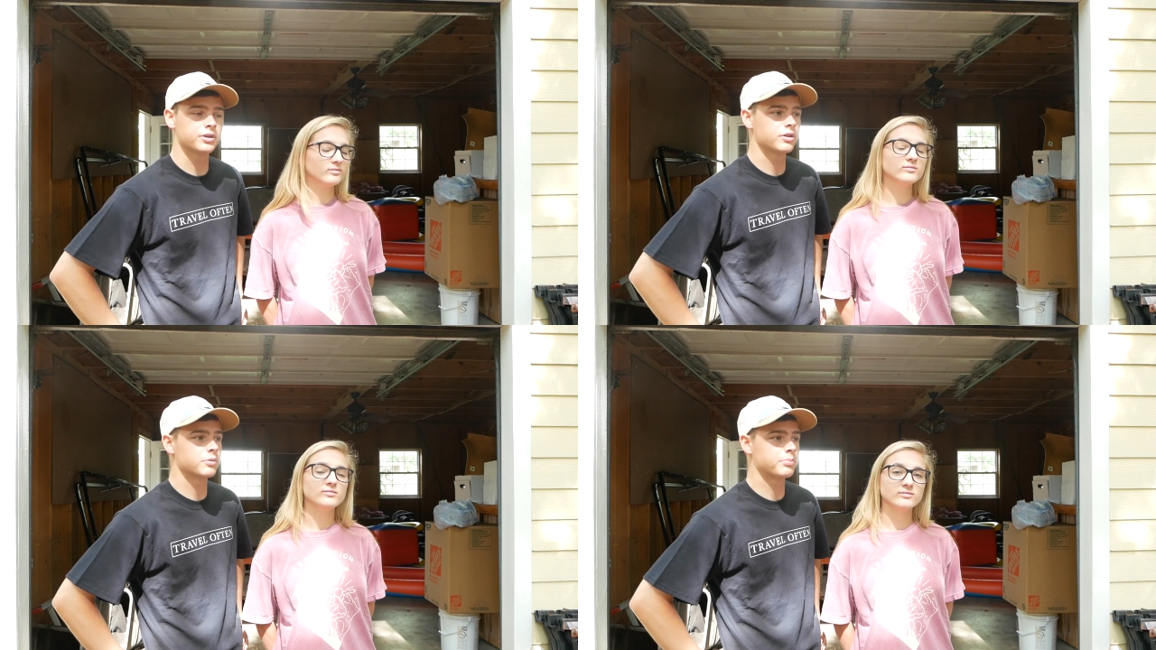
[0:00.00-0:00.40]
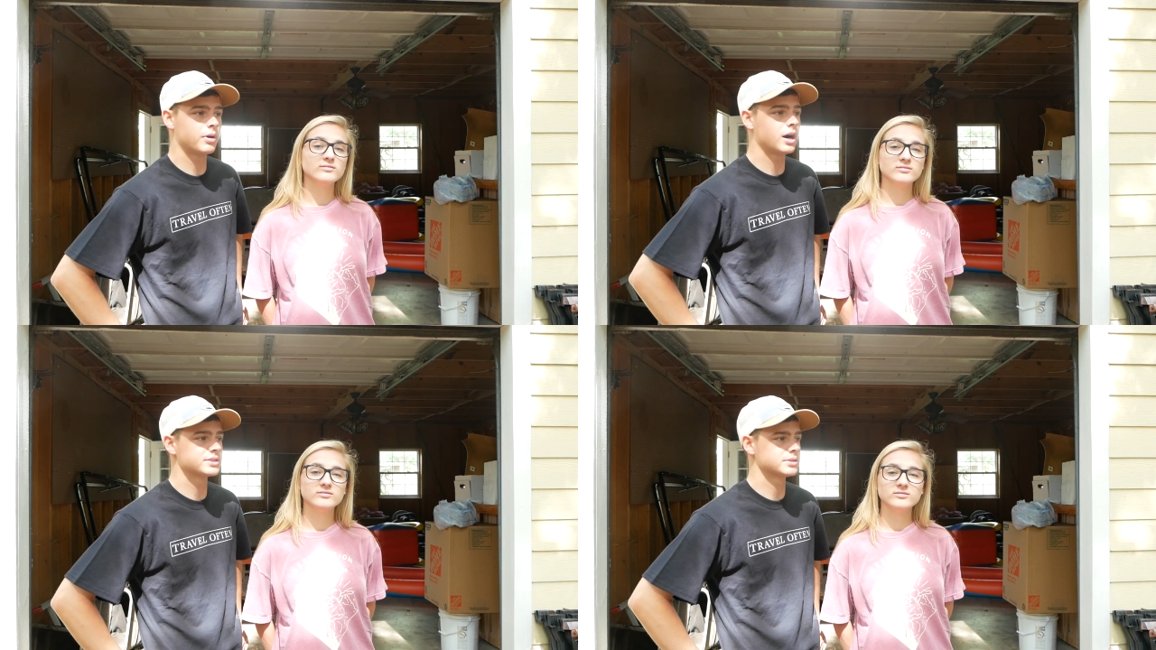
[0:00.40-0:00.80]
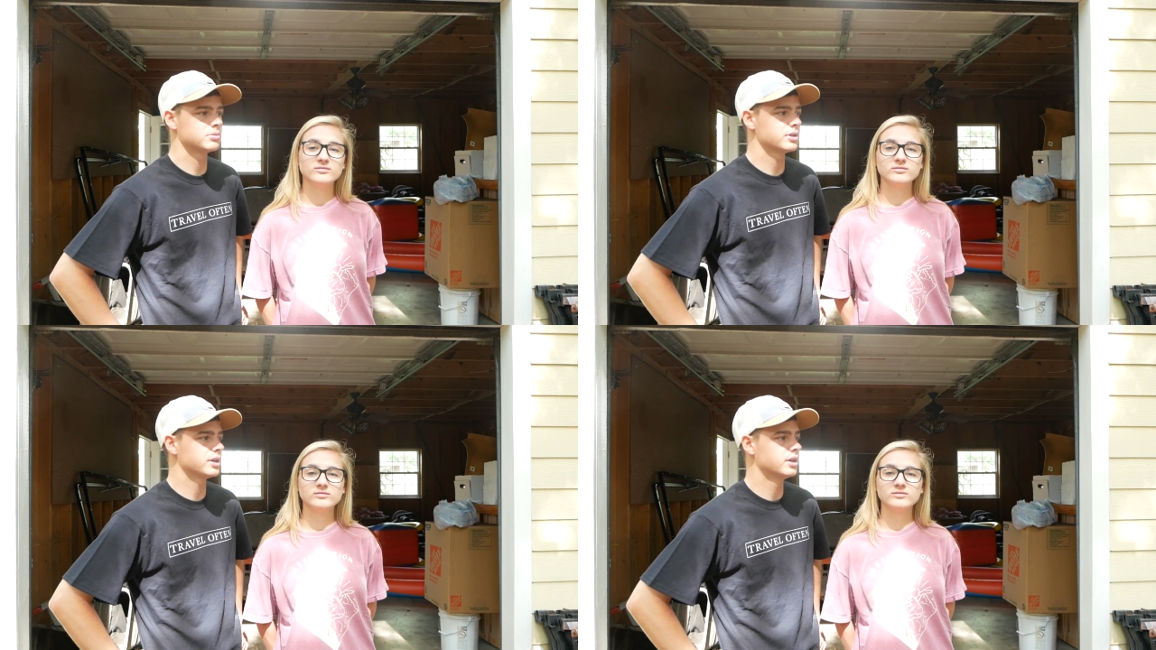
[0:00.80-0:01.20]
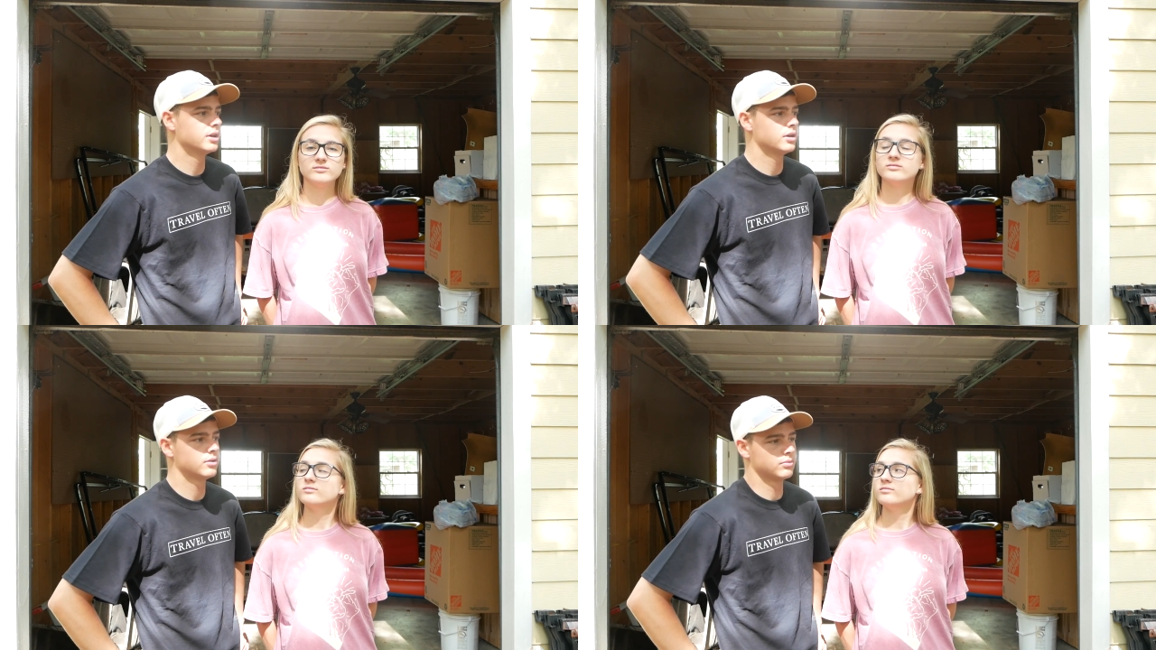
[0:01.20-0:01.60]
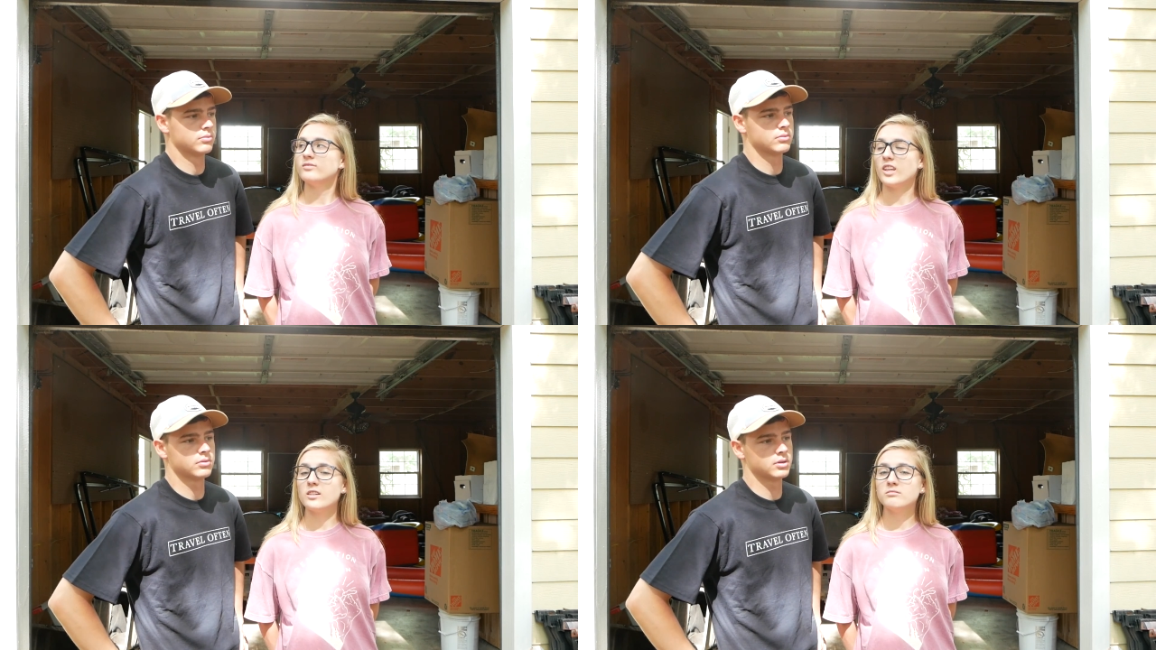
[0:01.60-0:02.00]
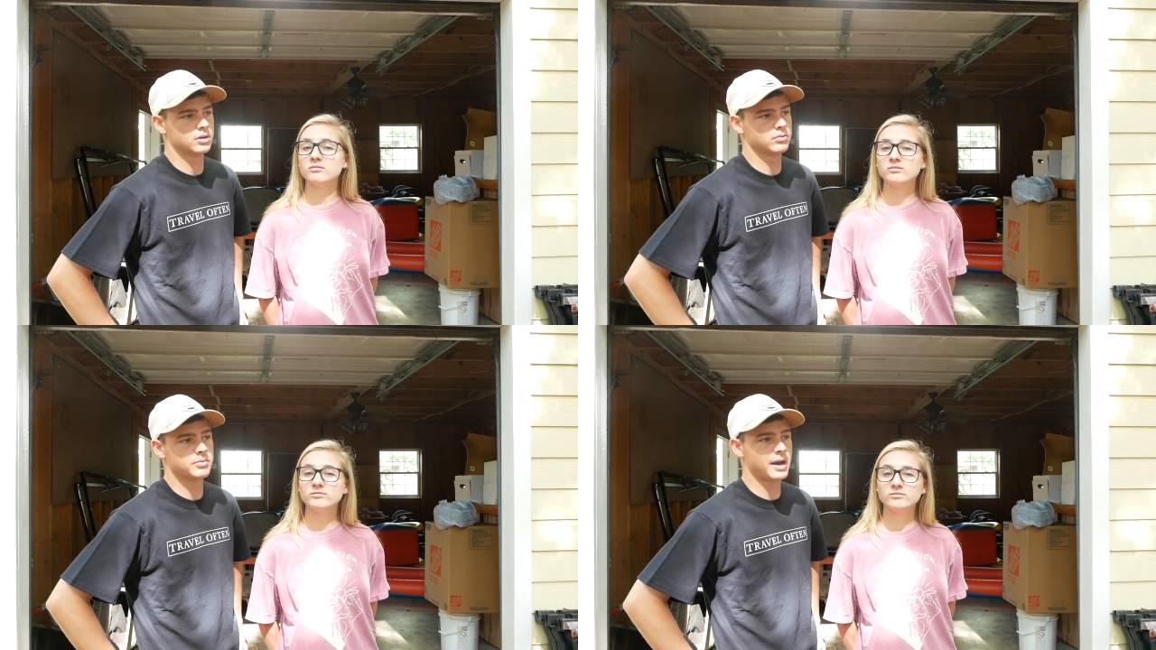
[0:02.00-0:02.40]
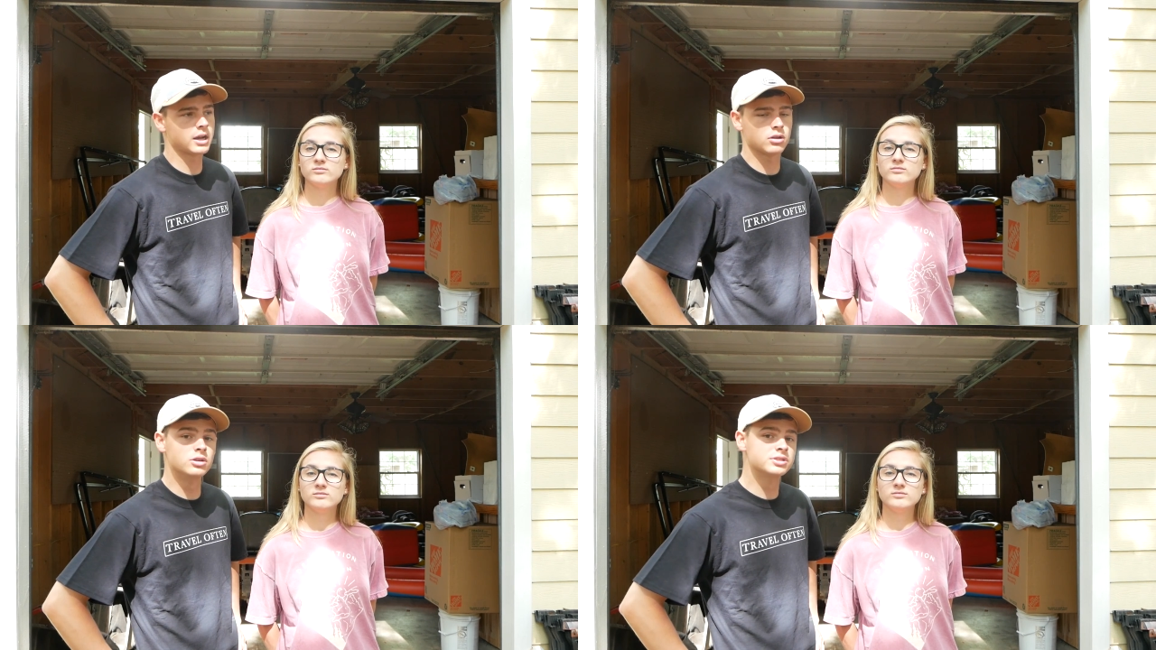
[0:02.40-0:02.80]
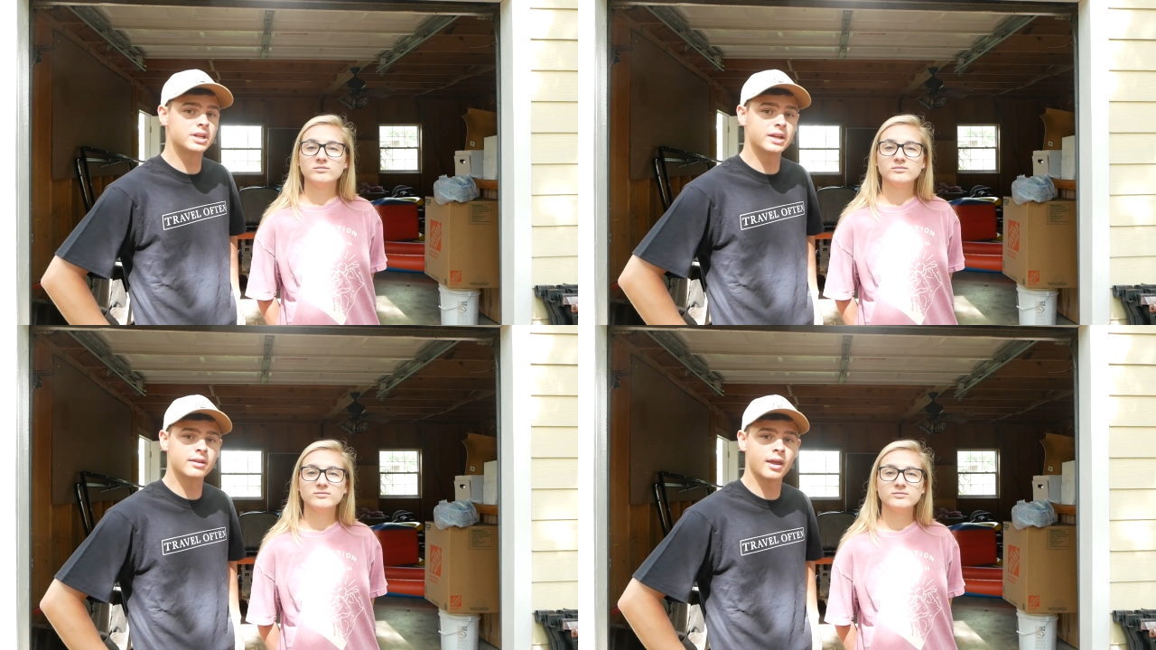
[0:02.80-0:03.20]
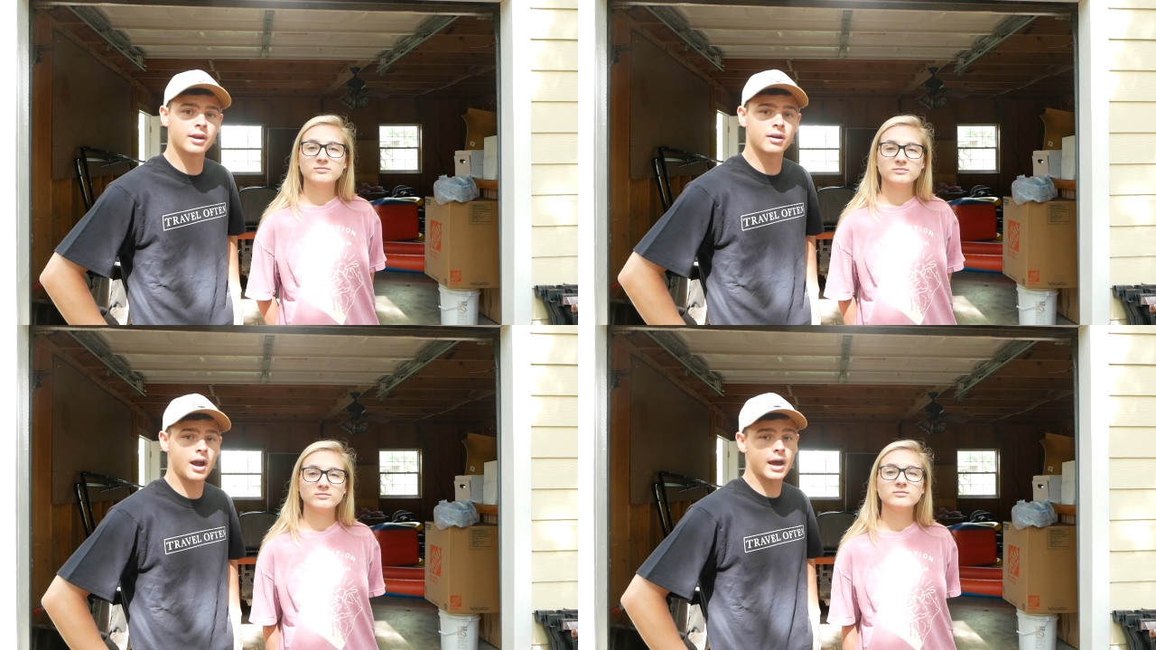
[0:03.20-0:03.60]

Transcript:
Speaker 1: under, possibly. We might close it in later.